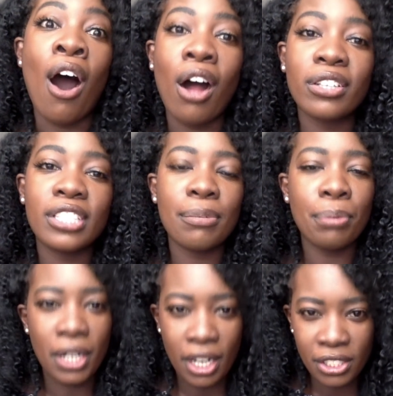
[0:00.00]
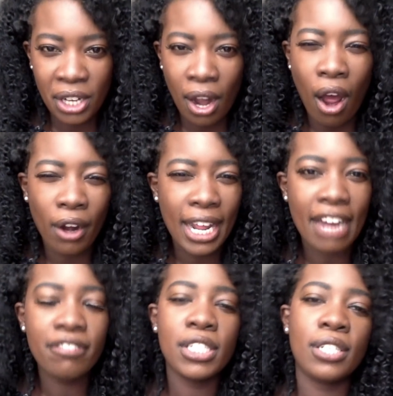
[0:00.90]
halted production on
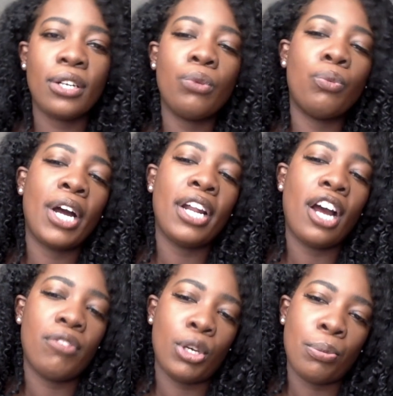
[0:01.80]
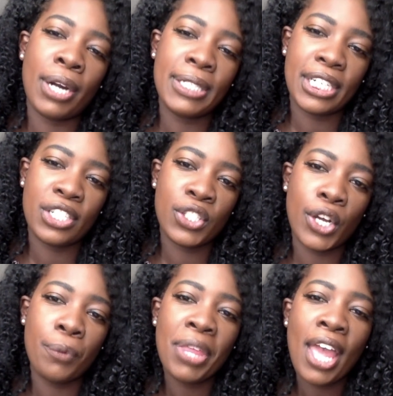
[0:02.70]
every single one of their projects.
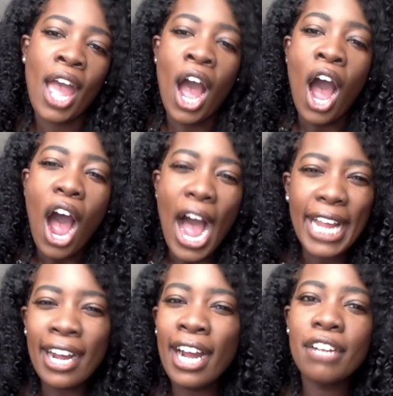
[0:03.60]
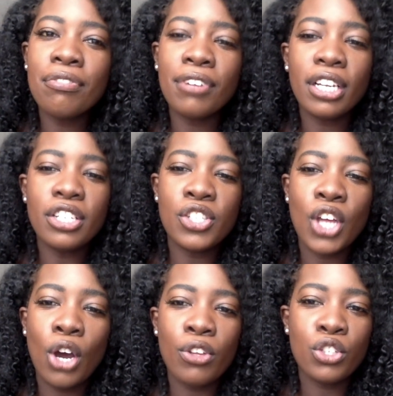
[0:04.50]
So I kind of feel as
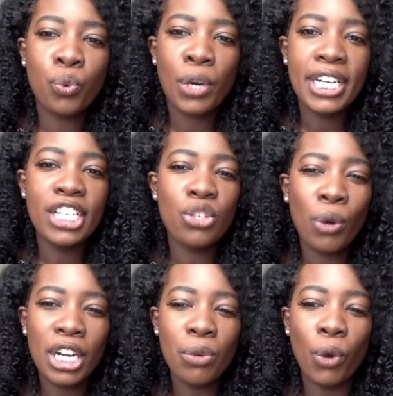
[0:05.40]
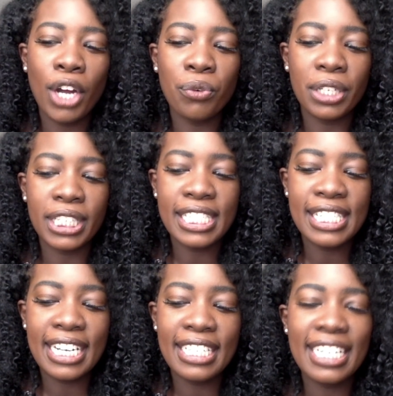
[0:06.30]
though the 2021 release
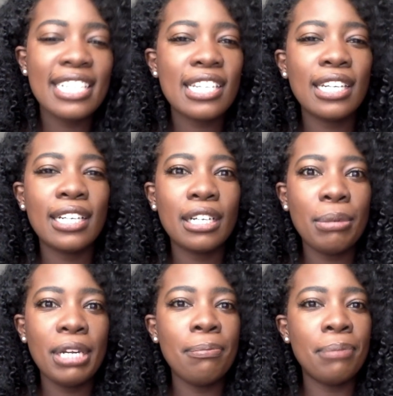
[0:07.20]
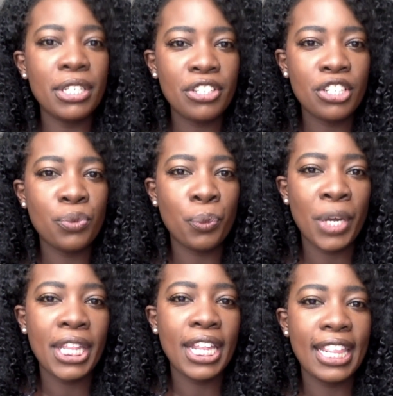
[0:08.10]
date is a little bit ambitious
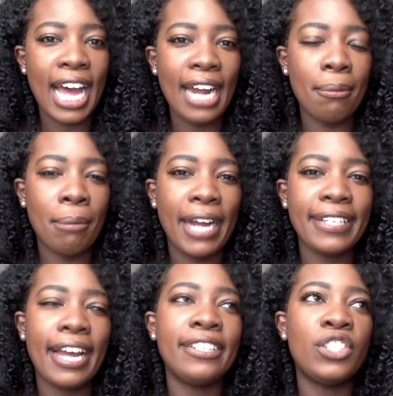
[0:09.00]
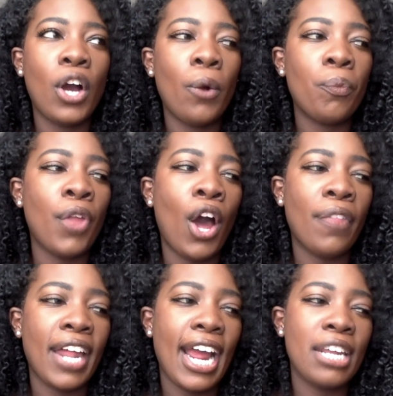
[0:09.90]
with that in mind. I don't know
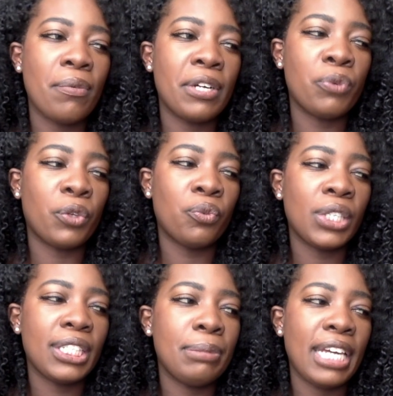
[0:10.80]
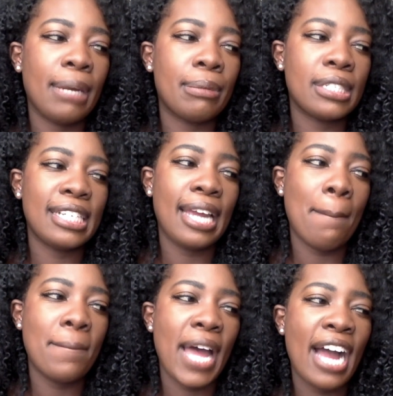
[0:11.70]
that anyone will really be able to get
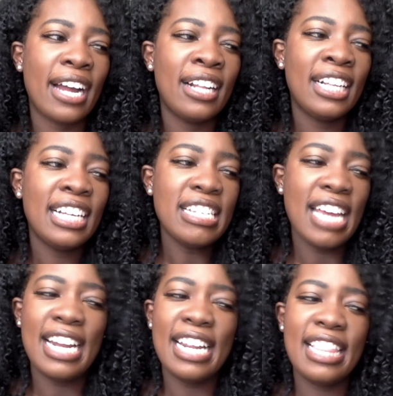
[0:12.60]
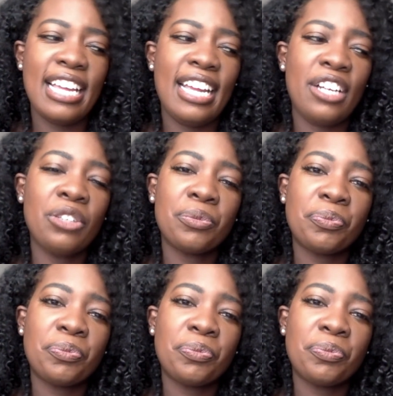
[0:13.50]
back to anything